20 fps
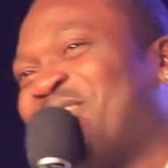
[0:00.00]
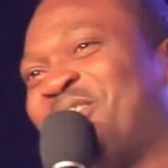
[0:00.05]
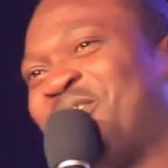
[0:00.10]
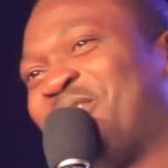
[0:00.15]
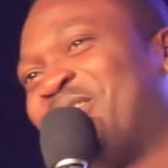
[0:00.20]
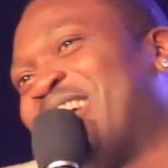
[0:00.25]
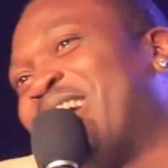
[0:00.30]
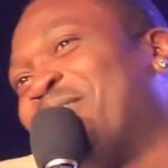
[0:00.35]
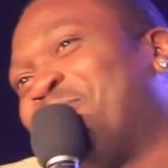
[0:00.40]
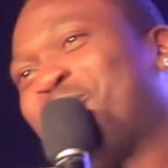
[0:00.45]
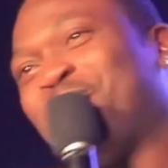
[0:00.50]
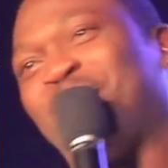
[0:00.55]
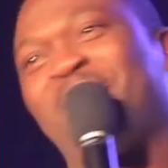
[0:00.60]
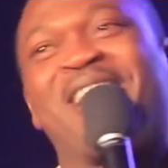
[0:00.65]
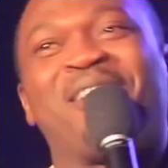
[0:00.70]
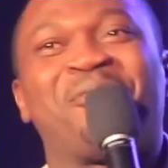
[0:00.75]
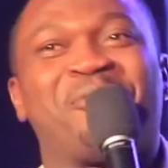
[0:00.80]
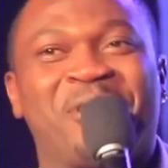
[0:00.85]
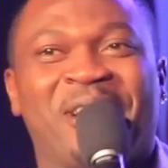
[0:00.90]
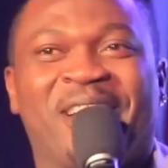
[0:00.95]
Not the apple
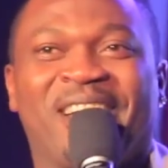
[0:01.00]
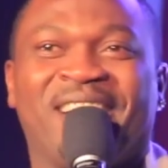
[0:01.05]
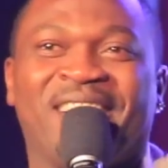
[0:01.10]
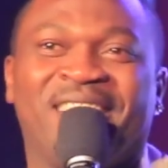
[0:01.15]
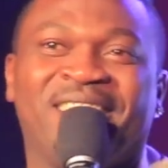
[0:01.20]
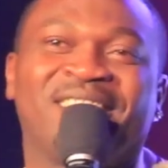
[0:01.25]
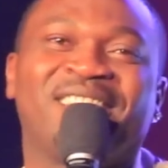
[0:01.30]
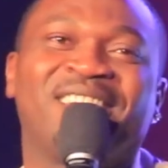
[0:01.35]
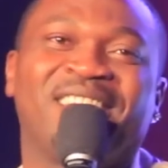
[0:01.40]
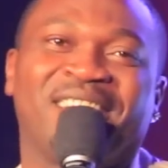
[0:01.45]
for Africa.